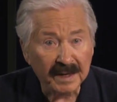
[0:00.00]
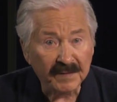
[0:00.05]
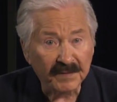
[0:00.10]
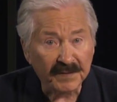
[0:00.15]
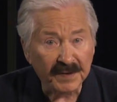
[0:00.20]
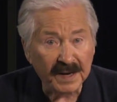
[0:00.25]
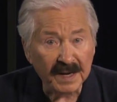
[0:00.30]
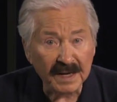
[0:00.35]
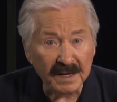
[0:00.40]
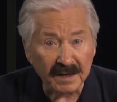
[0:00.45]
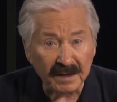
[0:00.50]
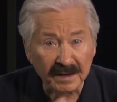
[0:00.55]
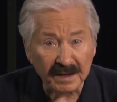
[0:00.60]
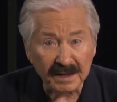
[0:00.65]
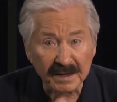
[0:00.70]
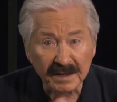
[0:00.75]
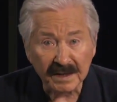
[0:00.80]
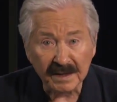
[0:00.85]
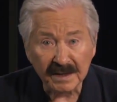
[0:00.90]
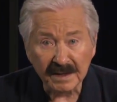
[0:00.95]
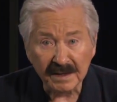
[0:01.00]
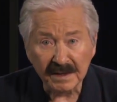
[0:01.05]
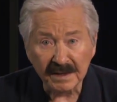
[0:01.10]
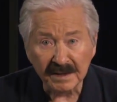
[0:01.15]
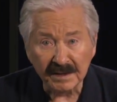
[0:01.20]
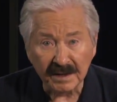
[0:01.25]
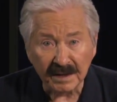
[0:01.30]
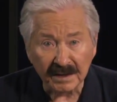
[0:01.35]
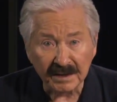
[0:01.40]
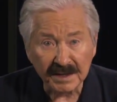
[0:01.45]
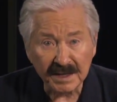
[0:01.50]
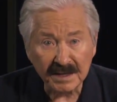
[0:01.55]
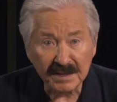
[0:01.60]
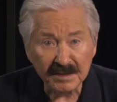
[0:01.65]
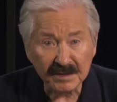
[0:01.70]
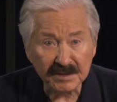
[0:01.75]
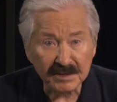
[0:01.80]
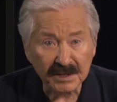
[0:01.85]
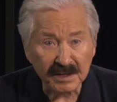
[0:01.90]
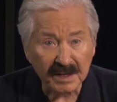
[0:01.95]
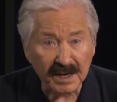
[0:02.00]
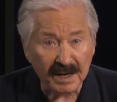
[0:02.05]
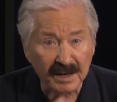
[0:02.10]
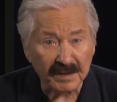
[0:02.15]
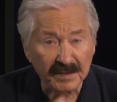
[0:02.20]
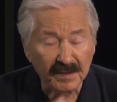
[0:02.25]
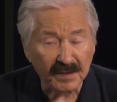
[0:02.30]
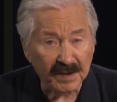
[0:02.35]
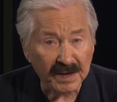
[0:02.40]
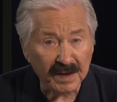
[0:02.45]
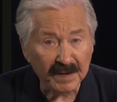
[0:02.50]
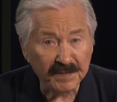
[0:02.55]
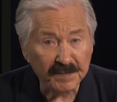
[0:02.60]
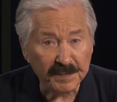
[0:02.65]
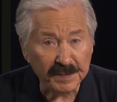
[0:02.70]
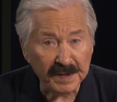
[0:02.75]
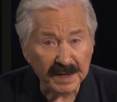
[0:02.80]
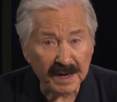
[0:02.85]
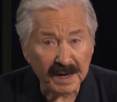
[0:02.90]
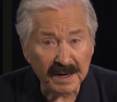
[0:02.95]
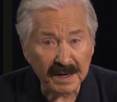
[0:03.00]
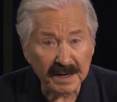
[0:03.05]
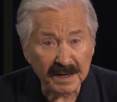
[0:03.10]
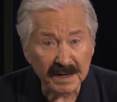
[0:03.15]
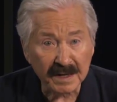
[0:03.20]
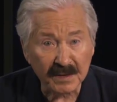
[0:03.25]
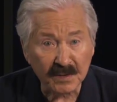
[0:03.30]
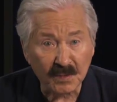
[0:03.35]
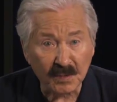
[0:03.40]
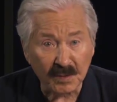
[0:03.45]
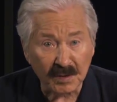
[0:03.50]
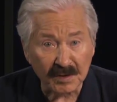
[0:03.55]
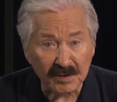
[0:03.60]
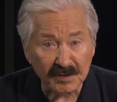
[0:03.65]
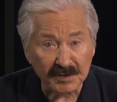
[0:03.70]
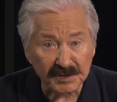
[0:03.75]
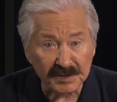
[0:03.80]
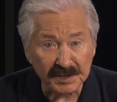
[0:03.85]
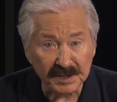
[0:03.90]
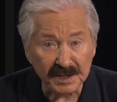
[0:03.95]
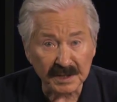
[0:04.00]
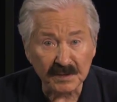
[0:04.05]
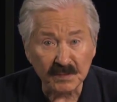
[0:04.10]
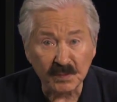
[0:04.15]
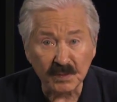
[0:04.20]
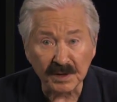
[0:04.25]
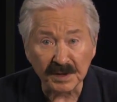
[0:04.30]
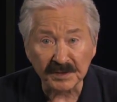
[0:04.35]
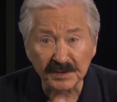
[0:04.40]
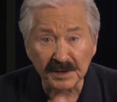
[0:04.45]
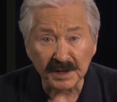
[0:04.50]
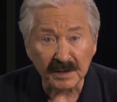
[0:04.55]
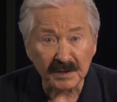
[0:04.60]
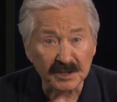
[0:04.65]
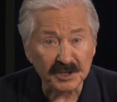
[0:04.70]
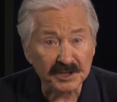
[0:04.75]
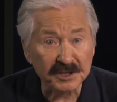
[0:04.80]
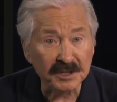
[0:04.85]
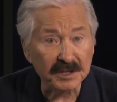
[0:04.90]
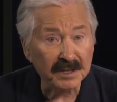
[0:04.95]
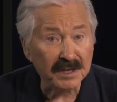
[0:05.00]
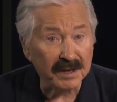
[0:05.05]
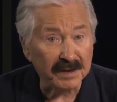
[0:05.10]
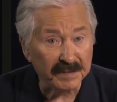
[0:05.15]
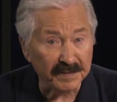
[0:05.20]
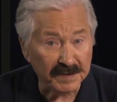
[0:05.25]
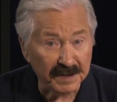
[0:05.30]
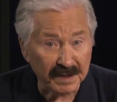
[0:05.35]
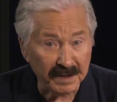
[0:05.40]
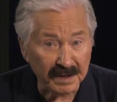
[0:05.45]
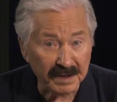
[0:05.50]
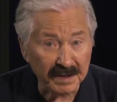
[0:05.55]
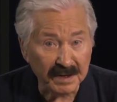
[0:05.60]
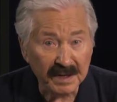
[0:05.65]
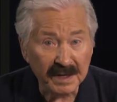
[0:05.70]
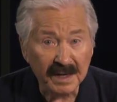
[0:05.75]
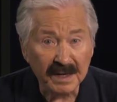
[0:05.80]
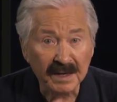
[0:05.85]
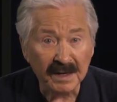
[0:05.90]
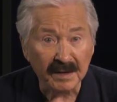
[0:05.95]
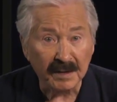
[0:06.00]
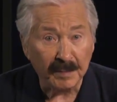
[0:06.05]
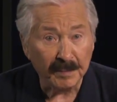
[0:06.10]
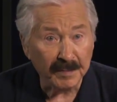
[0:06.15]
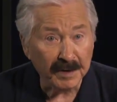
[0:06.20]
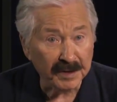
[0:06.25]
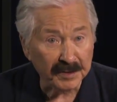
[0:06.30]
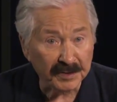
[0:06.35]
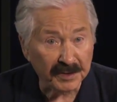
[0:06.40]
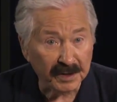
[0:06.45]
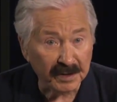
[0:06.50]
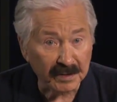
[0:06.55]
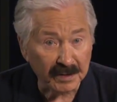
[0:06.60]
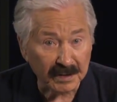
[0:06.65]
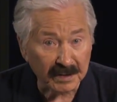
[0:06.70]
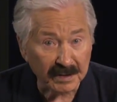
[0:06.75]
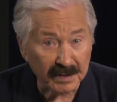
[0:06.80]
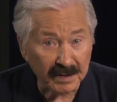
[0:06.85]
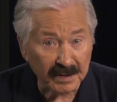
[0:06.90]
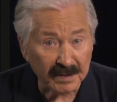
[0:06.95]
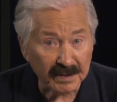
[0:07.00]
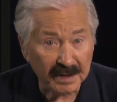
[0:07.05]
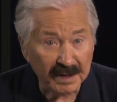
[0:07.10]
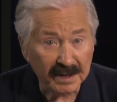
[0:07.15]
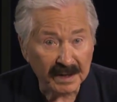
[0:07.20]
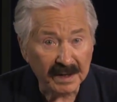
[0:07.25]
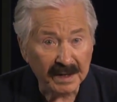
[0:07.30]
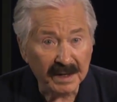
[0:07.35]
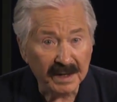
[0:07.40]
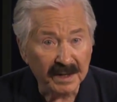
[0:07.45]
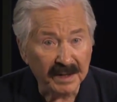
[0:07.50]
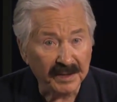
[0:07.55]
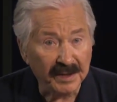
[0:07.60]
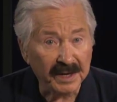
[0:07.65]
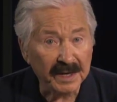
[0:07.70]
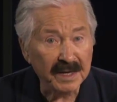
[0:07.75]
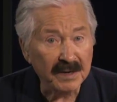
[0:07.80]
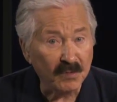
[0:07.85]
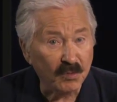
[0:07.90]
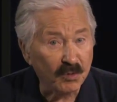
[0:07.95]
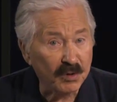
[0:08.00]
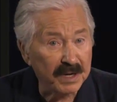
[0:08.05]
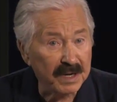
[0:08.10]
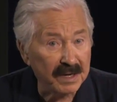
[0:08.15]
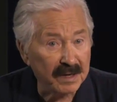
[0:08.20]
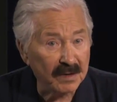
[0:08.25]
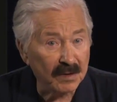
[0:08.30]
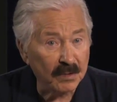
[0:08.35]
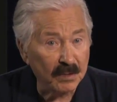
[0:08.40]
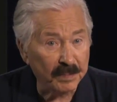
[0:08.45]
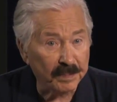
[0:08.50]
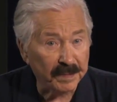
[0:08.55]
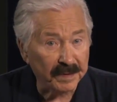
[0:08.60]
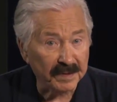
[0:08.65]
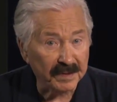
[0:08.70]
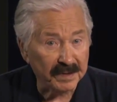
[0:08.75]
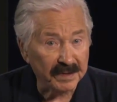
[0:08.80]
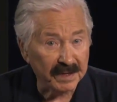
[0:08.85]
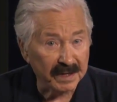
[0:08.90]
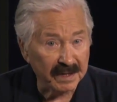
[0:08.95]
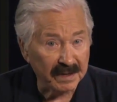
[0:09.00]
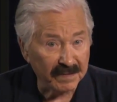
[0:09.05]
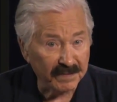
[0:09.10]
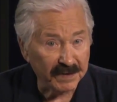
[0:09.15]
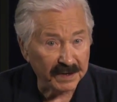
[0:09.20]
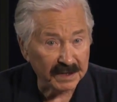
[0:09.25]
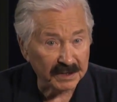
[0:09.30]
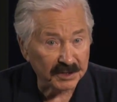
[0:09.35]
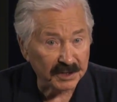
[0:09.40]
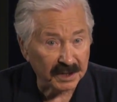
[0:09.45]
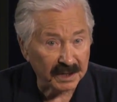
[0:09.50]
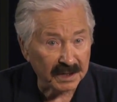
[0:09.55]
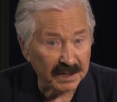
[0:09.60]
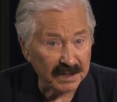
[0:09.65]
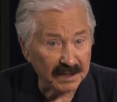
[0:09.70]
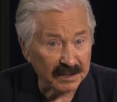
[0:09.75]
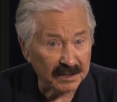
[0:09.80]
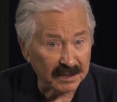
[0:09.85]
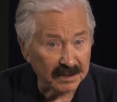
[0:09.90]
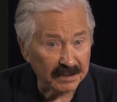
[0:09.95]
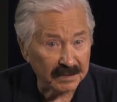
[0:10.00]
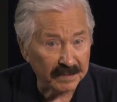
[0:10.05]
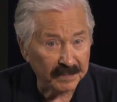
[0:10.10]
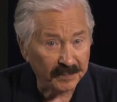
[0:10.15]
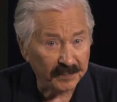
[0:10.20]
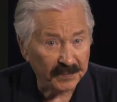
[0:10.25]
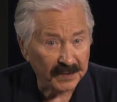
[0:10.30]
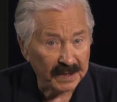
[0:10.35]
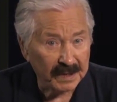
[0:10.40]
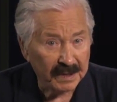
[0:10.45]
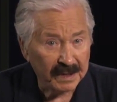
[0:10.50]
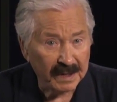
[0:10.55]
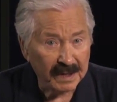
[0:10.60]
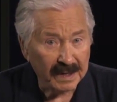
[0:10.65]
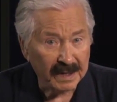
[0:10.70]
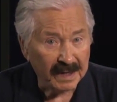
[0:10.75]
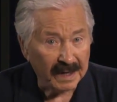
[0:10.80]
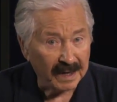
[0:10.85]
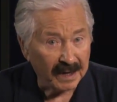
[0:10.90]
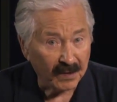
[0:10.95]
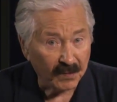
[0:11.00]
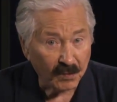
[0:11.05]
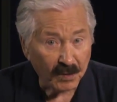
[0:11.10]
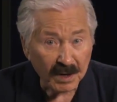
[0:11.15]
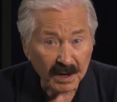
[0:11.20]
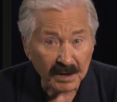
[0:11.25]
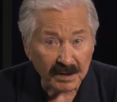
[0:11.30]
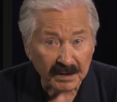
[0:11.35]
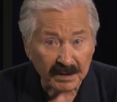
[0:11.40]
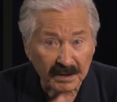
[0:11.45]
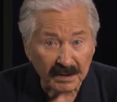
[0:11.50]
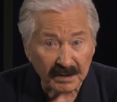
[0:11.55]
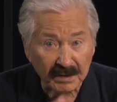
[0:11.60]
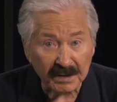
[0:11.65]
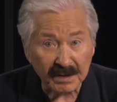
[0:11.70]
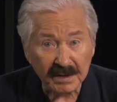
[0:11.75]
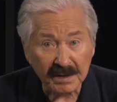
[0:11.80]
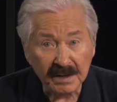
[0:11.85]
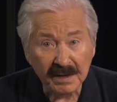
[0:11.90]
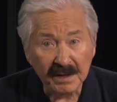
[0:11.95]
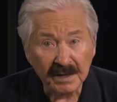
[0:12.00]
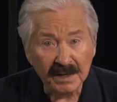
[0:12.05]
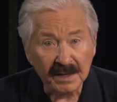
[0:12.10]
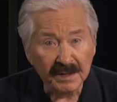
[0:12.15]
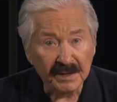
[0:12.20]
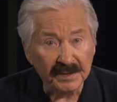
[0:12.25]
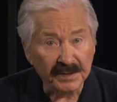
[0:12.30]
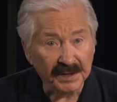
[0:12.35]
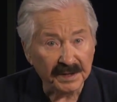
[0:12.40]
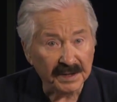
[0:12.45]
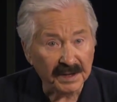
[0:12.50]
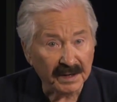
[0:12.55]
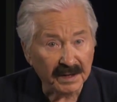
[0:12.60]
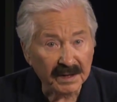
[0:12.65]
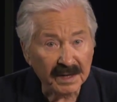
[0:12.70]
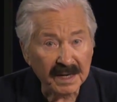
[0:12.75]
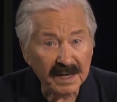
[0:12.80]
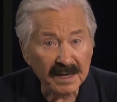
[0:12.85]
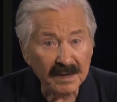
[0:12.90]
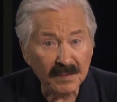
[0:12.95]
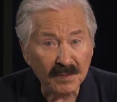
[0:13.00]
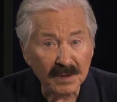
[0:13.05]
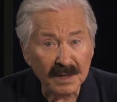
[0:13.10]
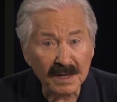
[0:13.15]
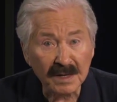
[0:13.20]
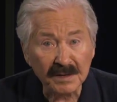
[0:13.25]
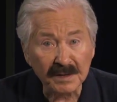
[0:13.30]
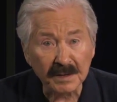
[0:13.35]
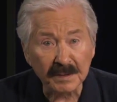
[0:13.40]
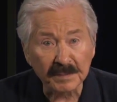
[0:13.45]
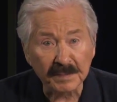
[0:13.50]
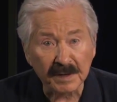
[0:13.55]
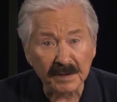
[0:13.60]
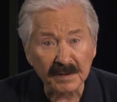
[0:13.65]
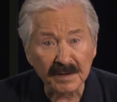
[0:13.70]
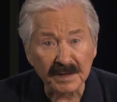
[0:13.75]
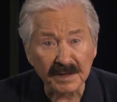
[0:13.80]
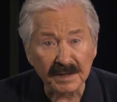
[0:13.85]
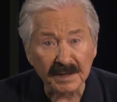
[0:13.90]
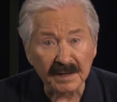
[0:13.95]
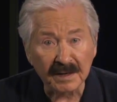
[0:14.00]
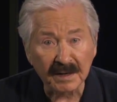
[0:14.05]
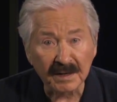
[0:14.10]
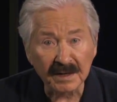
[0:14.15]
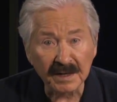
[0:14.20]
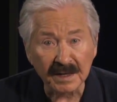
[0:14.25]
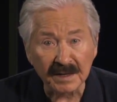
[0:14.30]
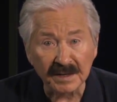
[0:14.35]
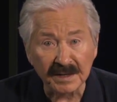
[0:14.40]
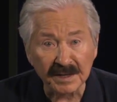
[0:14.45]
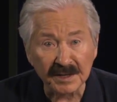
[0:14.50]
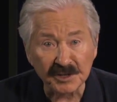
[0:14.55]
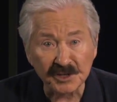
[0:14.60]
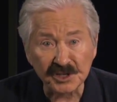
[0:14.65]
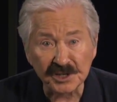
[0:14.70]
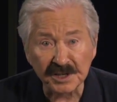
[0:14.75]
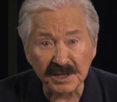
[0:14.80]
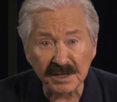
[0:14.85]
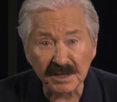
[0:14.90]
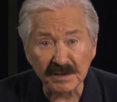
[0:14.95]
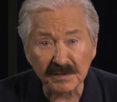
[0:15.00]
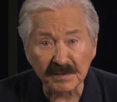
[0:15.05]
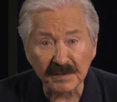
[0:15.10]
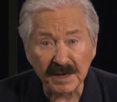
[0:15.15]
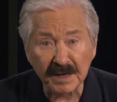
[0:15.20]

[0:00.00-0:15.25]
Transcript: Finally, the leaders at FBI headquarters did what they should have done a month earlier. They reopened the investigation. Ironically, the delay wound up hurting Clinton instead of